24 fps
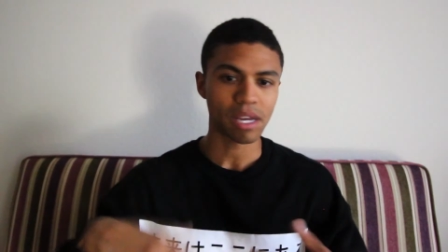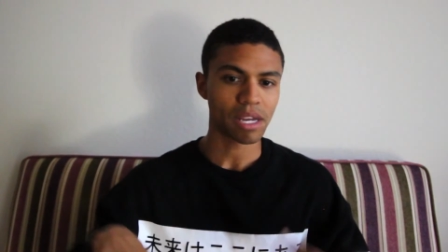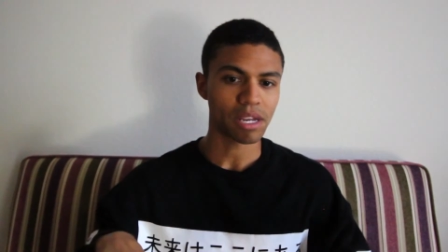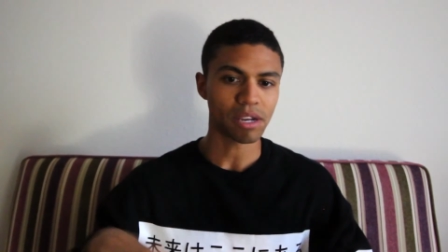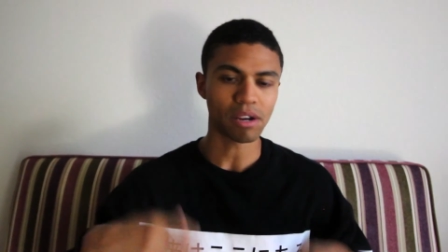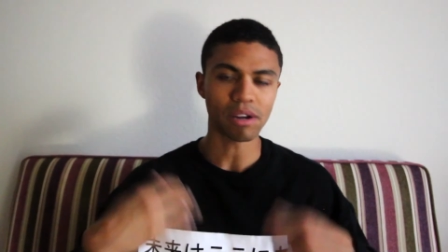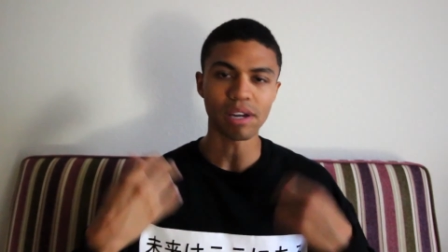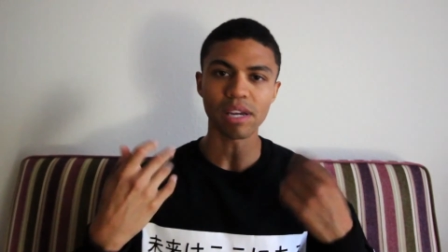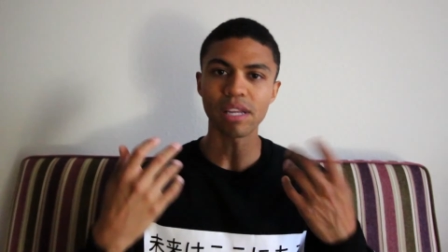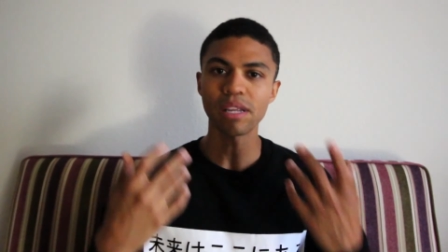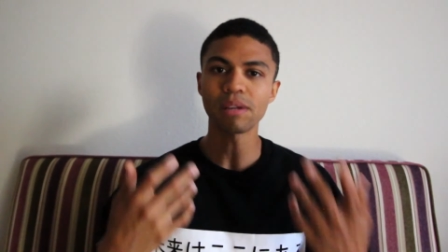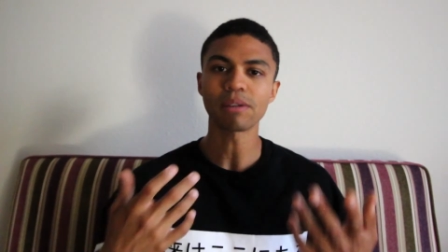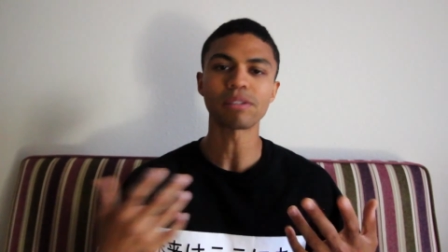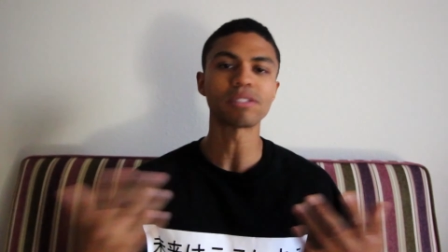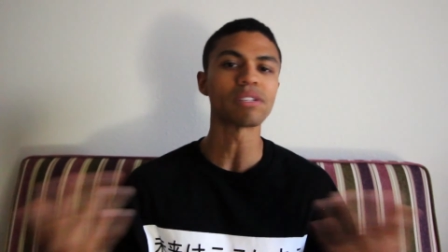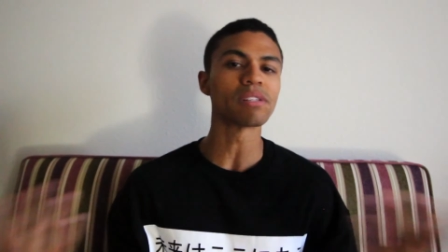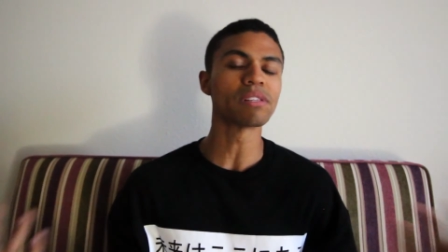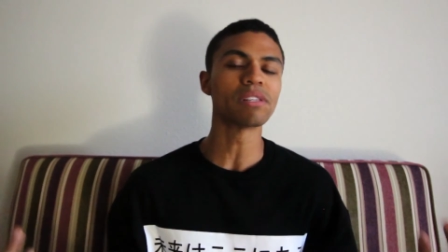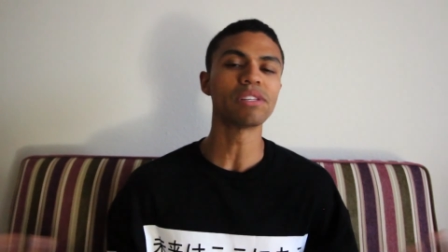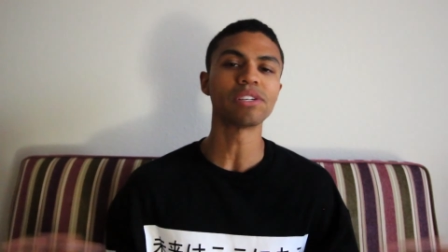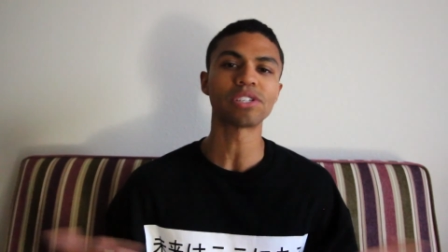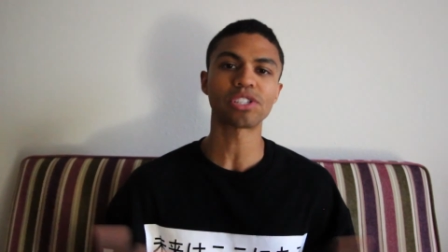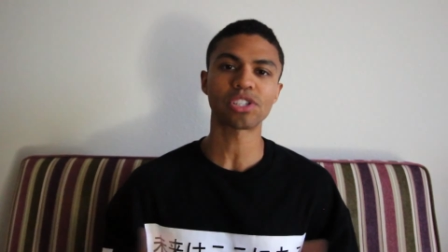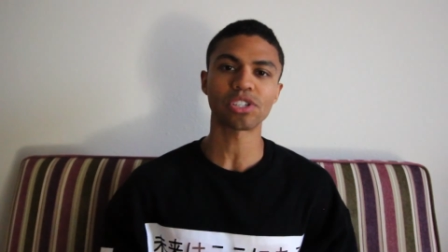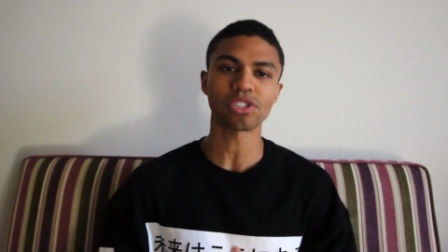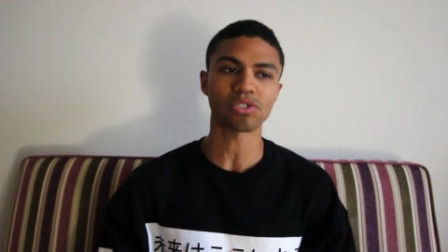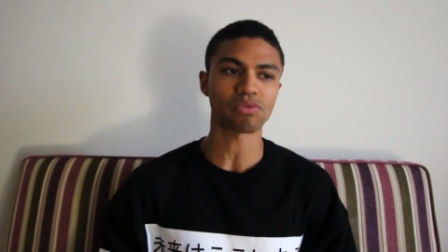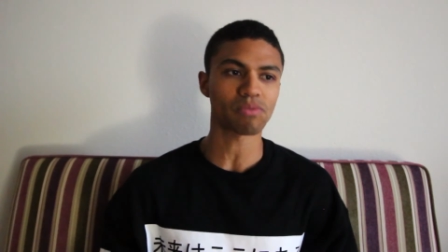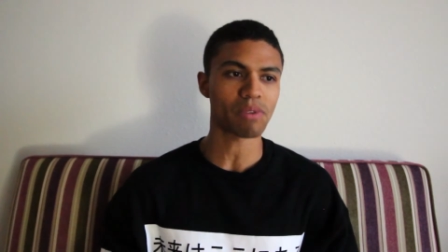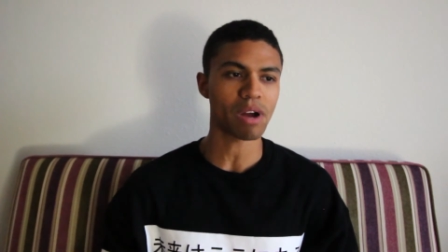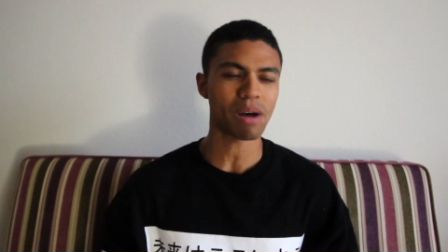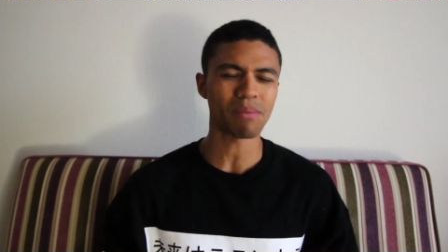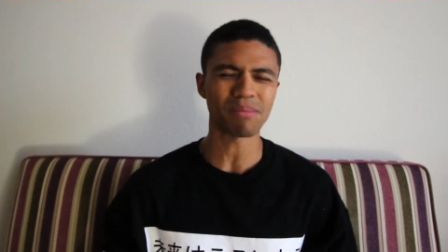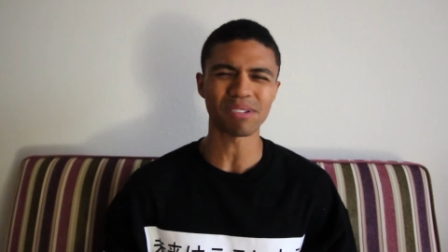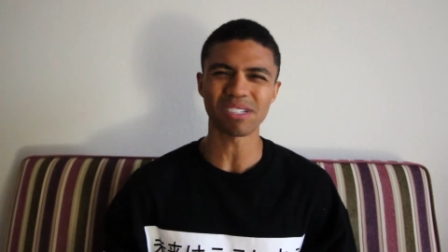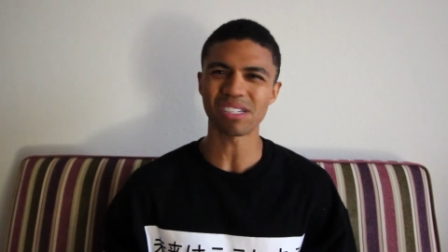you're eating delicious
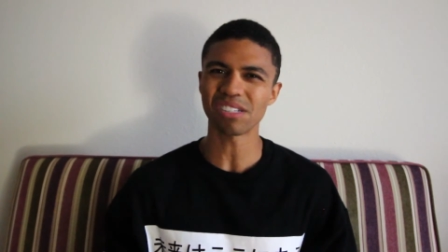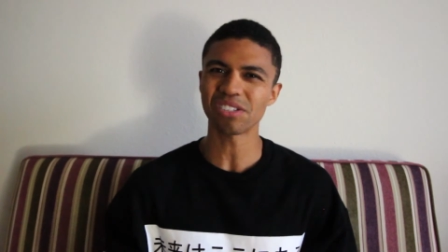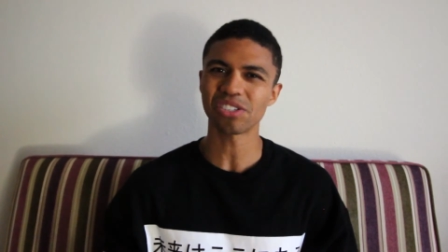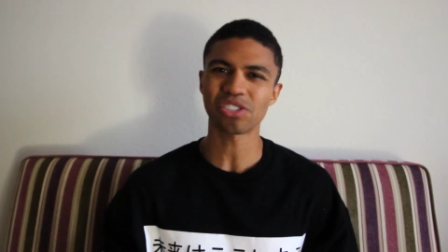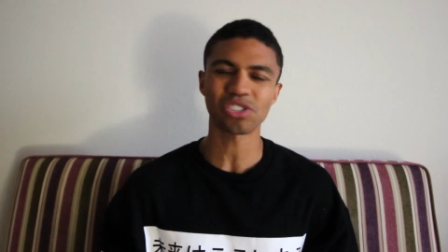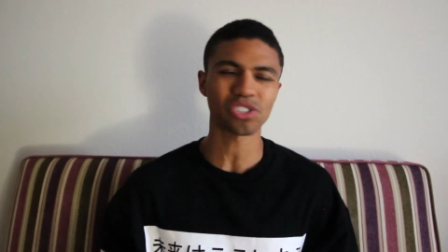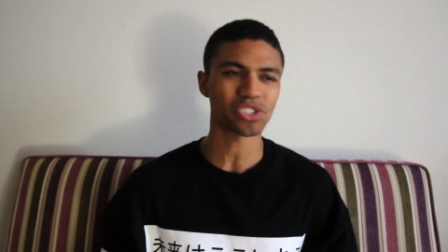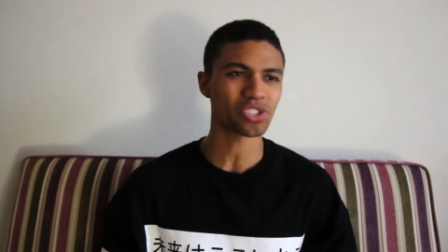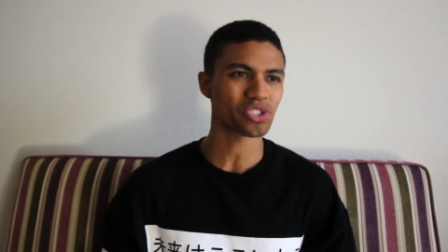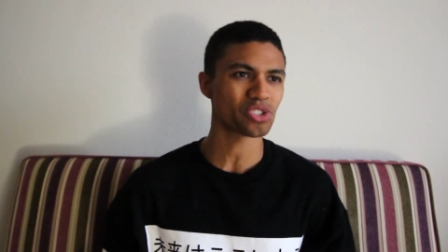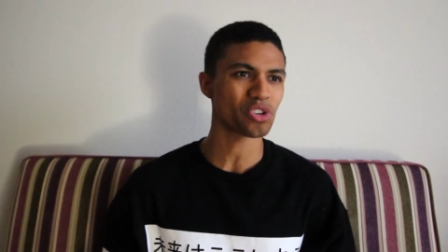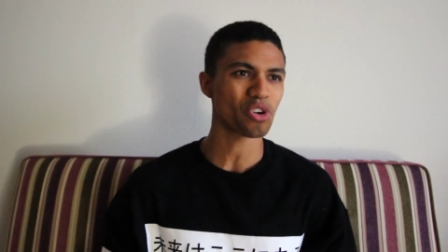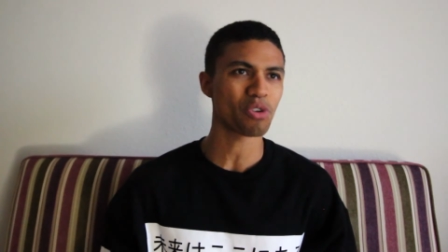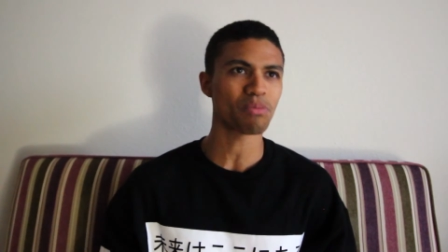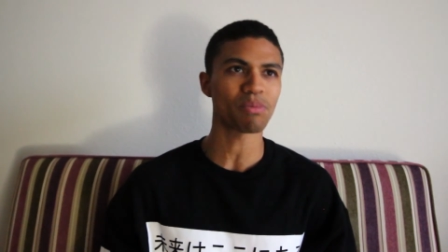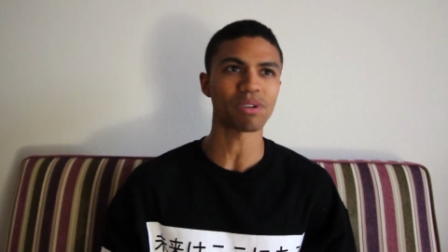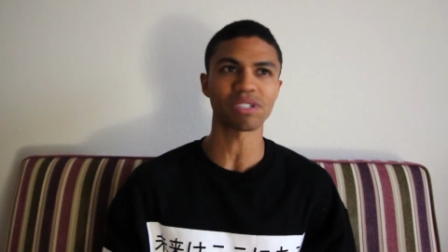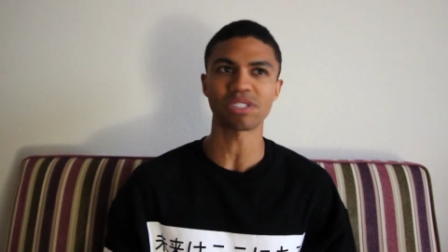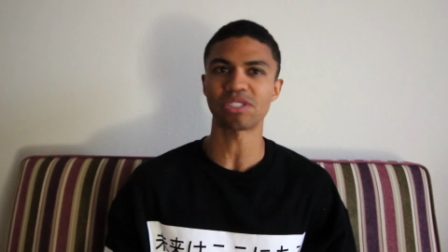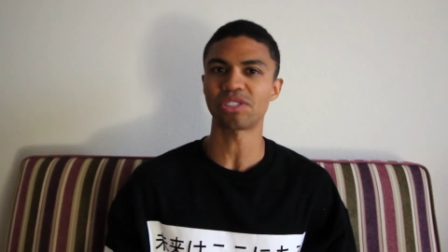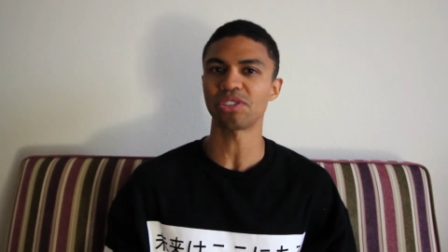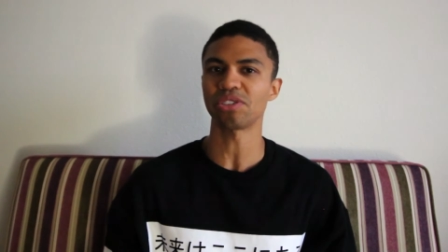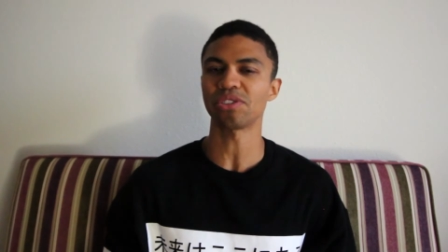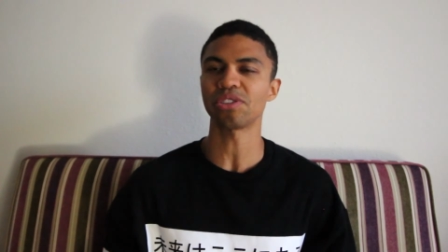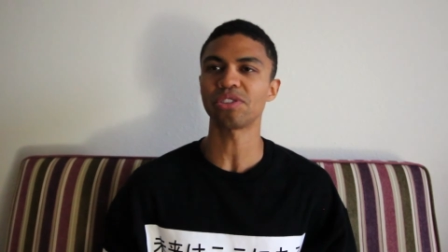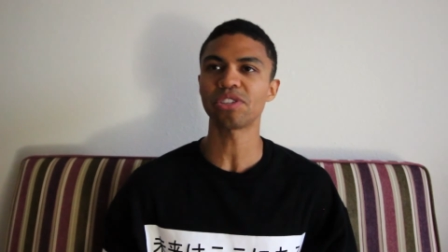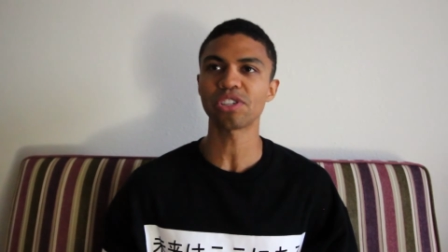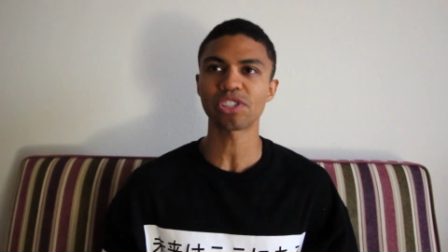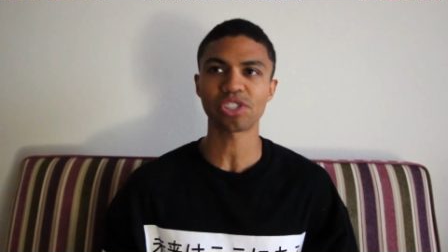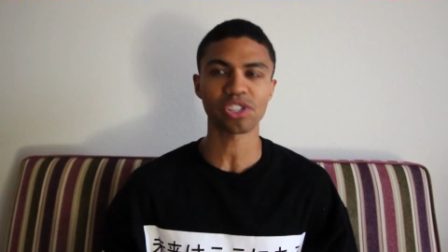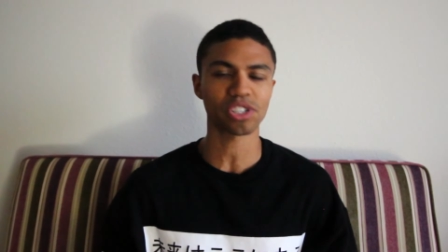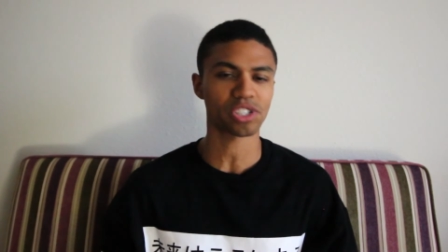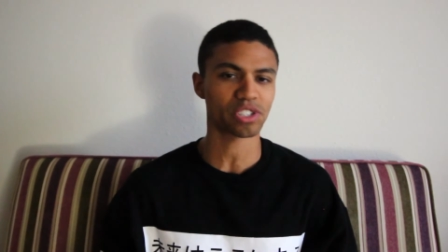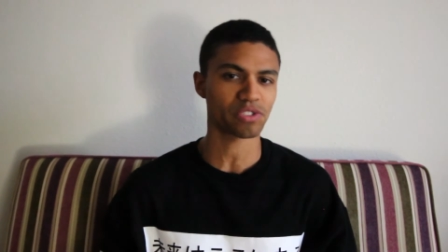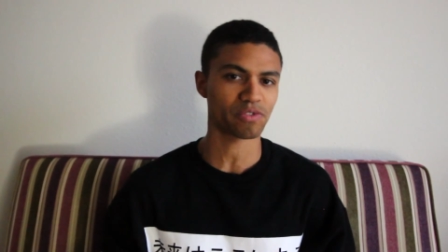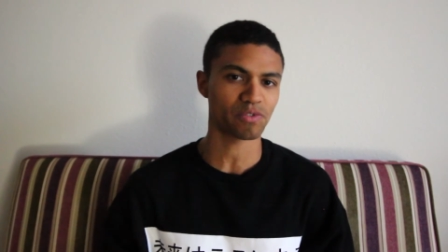ramen, delicious soba,
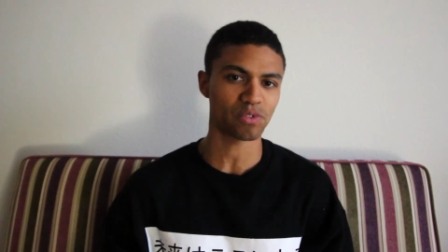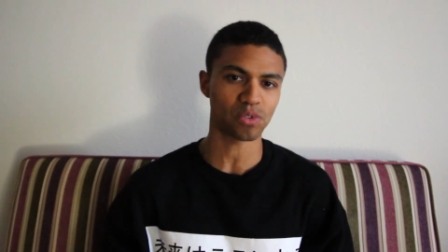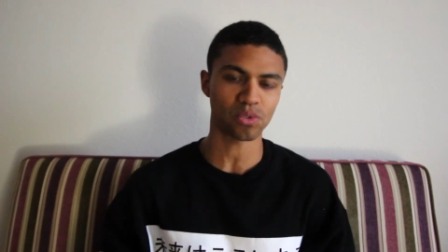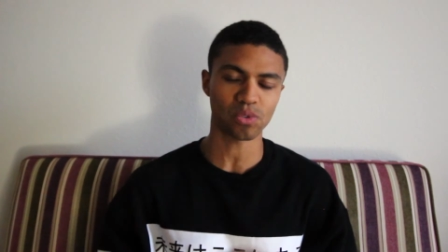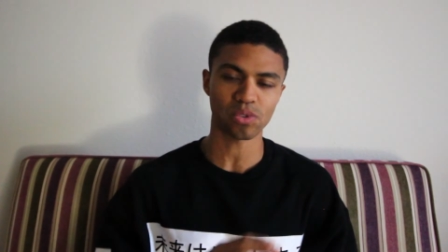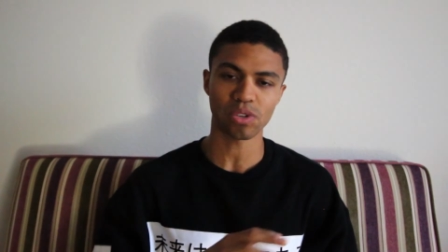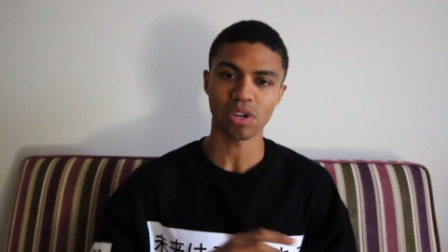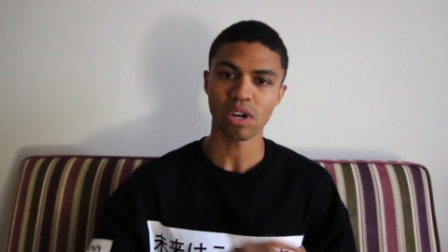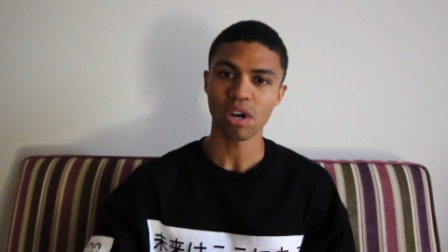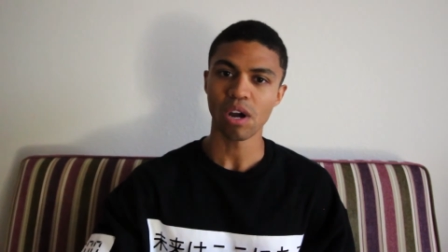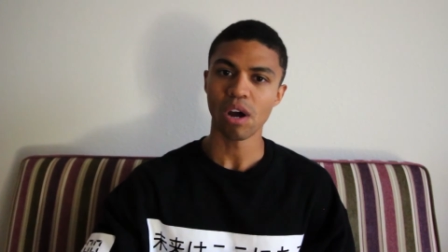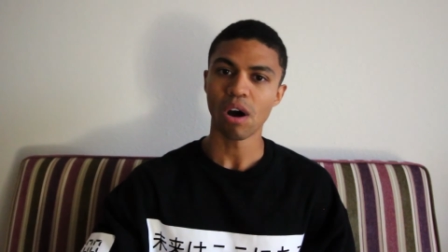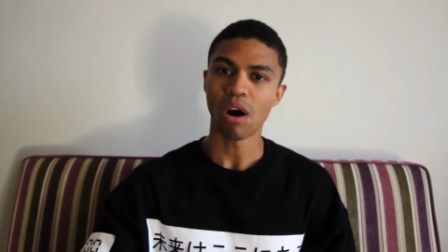delicious food,